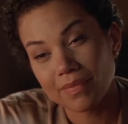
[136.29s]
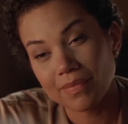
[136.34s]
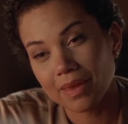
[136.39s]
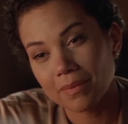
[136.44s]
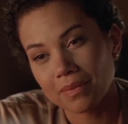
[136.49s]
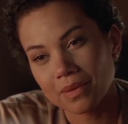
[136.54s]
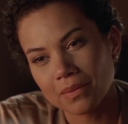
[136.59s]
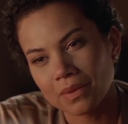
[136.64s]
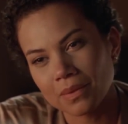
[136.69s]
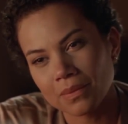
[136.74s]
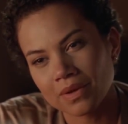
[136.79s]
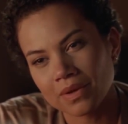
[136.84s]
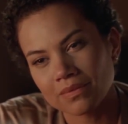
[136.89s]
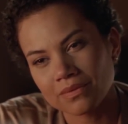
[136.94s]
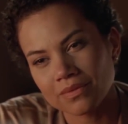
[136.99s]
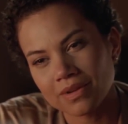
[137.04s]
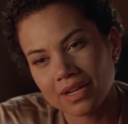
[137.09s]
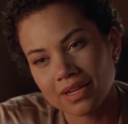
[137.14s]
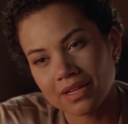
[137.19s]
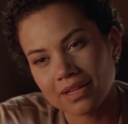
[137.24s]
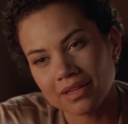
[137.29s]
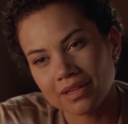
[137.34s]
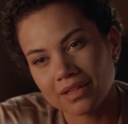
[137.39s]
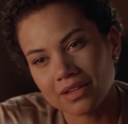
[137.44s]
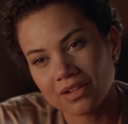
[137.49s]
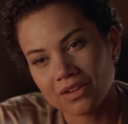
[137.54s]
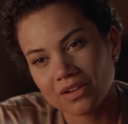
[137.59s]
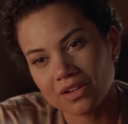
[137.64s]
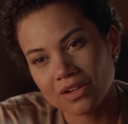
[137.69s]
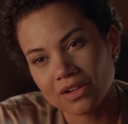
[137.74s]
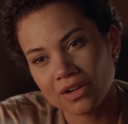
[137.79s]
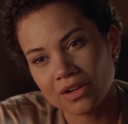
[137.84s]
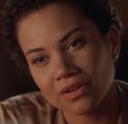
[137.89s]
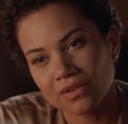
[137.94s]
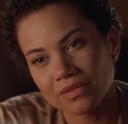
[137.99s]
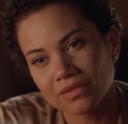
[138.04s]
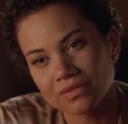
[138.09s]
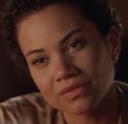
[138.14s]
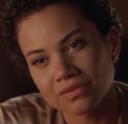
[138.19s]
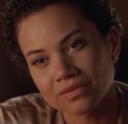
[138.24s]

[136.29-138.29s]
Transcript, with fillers: Maybe we weren't ready a year ago.